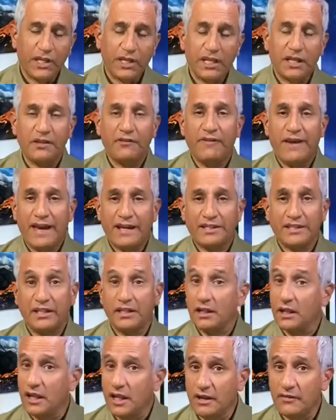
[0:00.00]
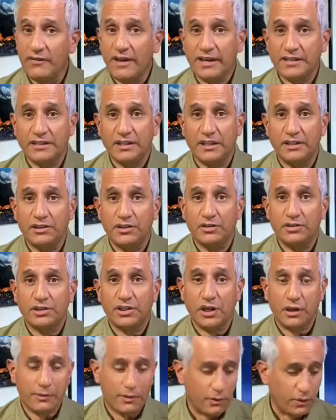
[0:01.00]
And then the vaccine, a lot of vaccine
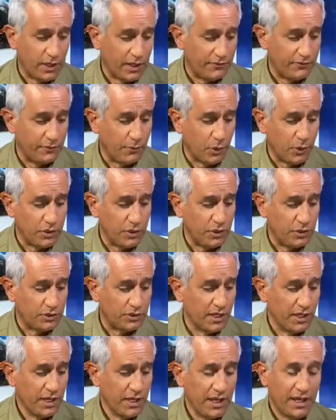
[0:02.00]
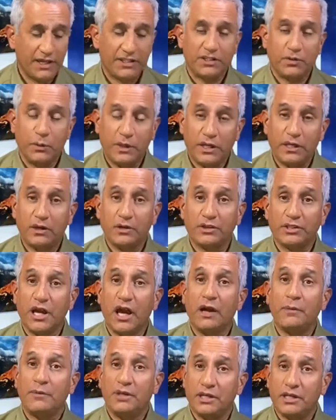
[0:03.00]
news coming. We'll have more news as the week goes
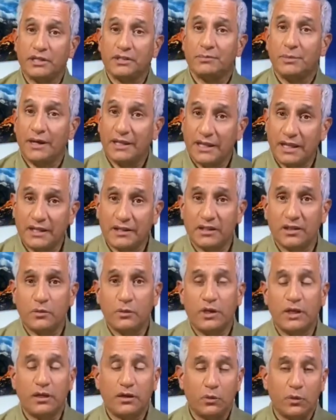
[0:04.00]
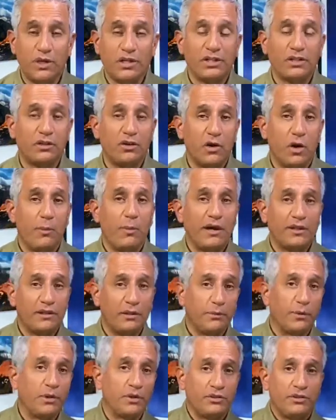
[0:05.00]
on, because by the end of the week, we should know
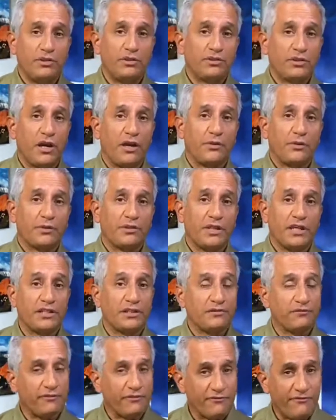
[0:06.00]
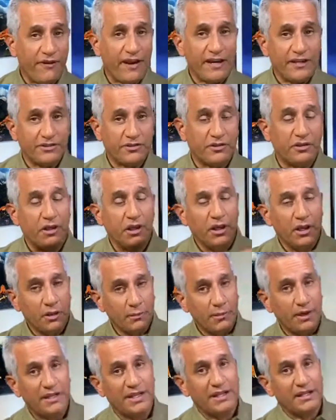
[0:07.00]
about the emergency use authorization for Pfizer,
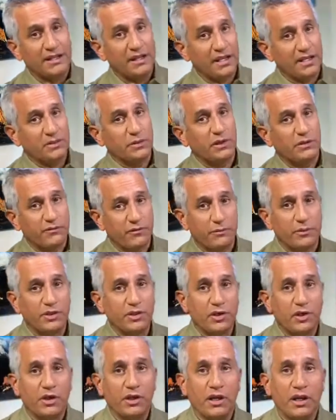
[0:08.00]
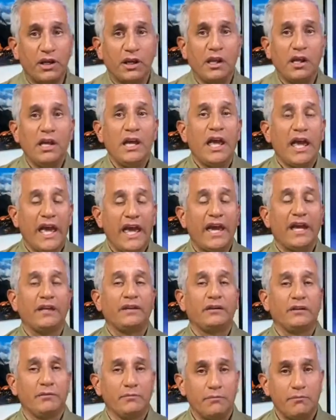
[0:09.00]
by the end of next week for Moderna,
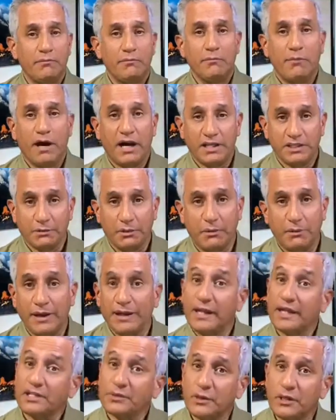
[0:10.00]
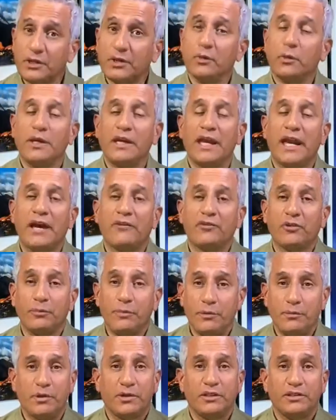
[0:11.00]
and possibly by next week or the week
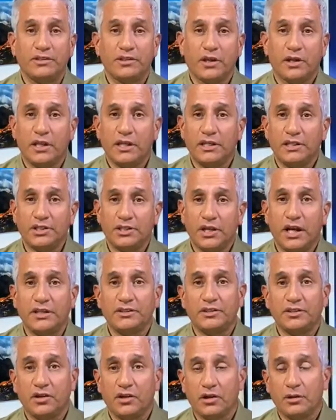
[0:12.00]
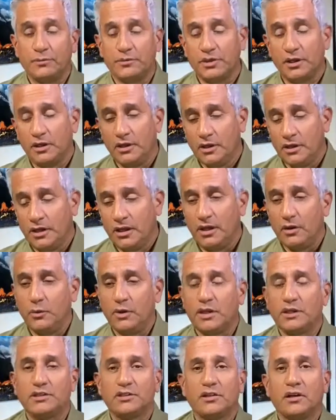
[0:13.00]
after, people can start getting shots in arms,
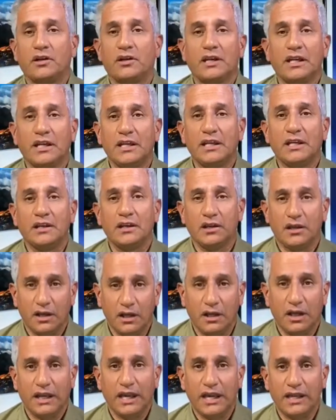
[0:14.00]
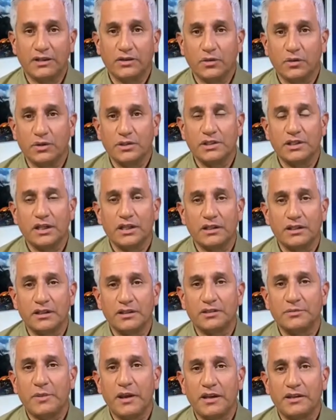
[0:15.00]
and we can start getting, again, towards the end
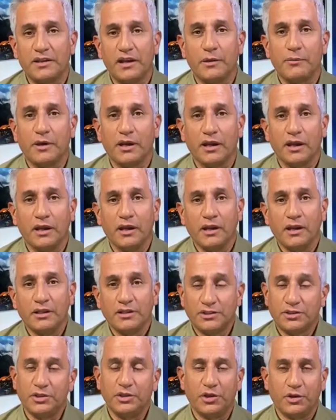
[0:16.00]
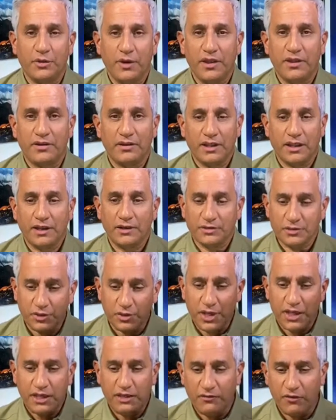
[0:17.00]
of this pandemic sooner rather than later.
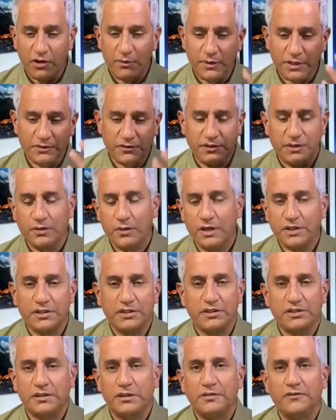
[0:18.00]
So thank you very much for these questions.